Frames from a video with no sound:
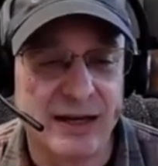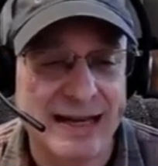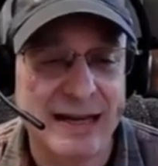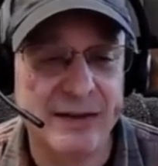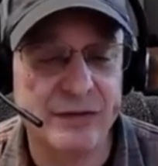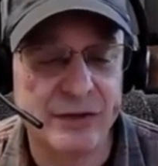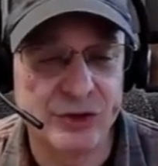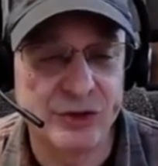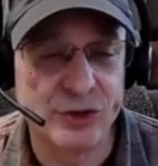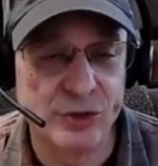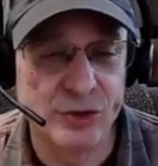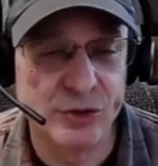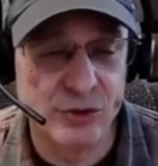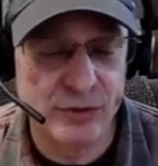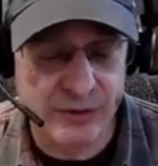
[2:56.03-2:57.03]
Gave it
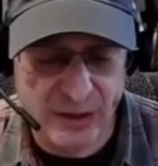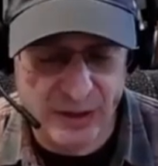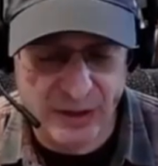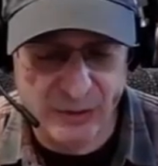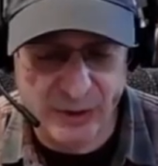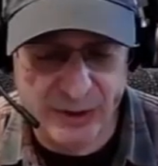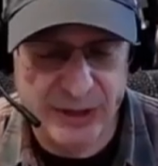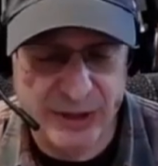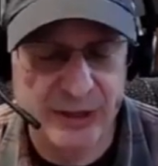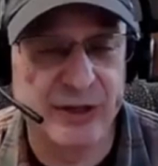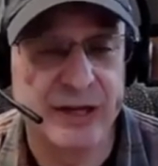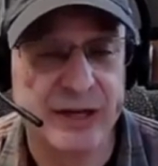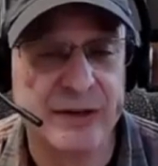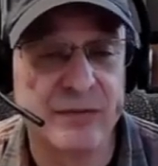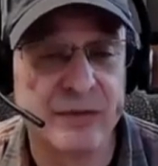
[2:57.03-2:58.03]
to, we're here
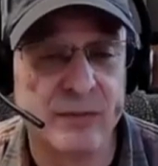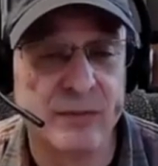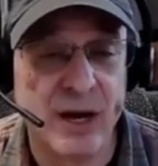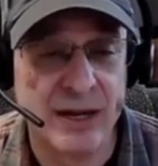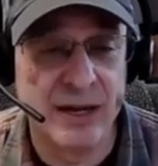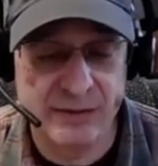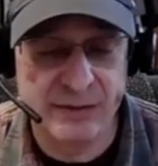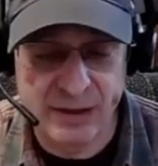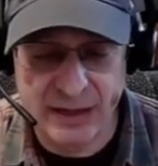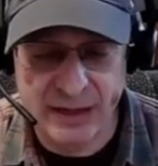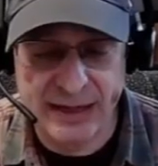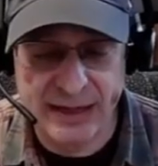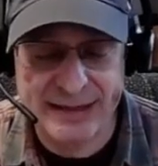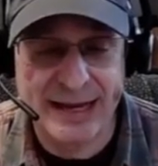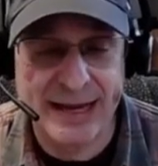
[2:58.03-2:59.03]
in Vermont,
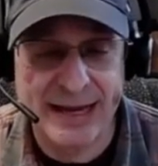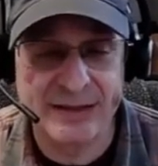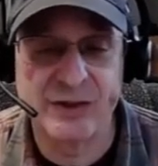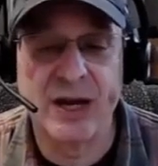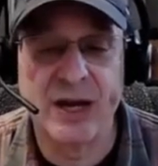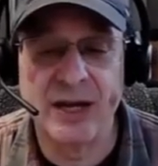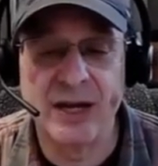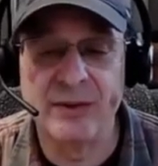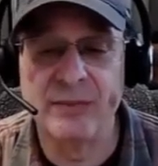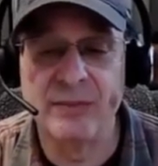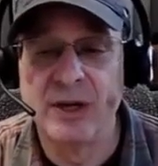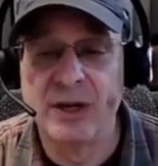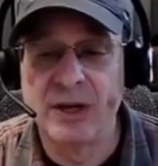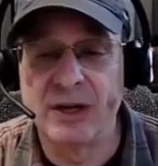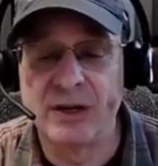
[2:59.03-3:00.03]
and at that time,
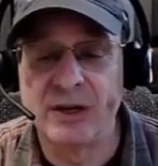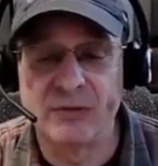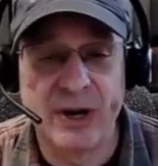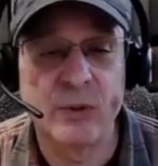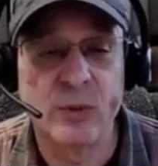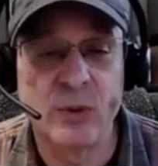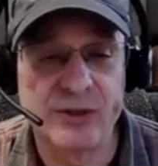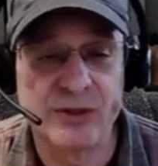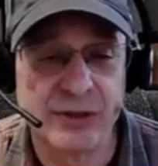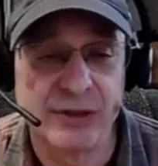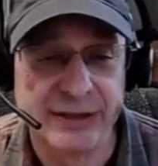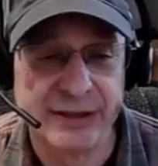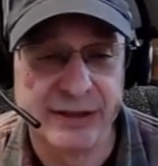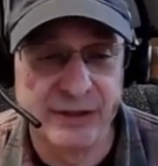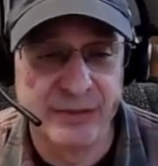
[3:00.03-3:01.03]
rec
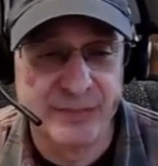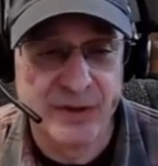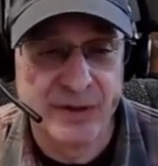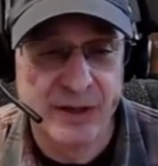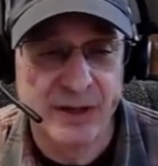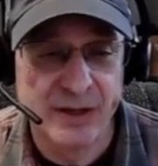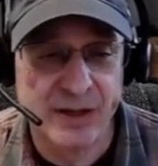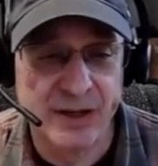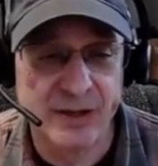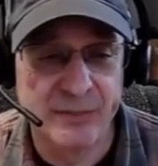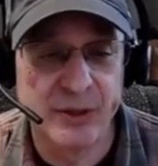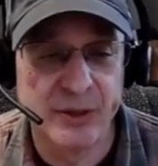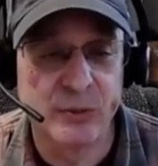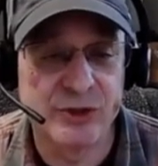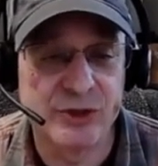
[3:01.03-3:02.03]
wasn't legal,
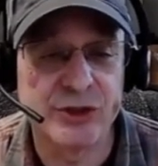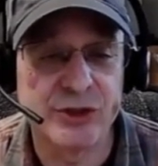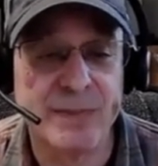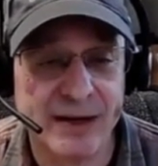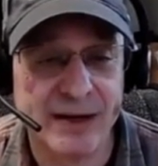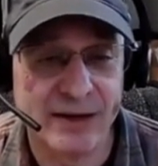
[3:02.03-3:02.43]
but it was just